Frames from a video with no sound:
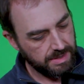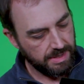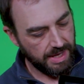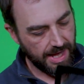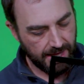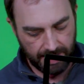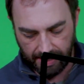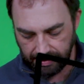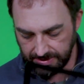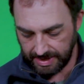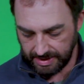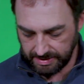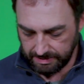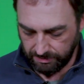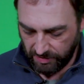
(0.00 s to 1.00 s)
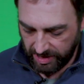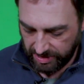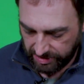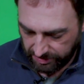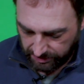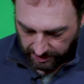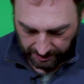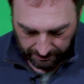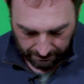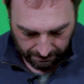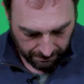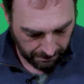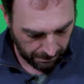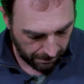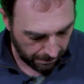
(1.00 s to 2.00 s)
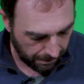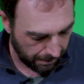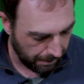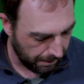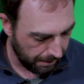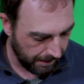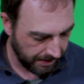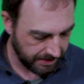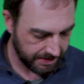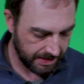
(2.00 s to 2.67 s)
Yeah, that's got some weight to it. That's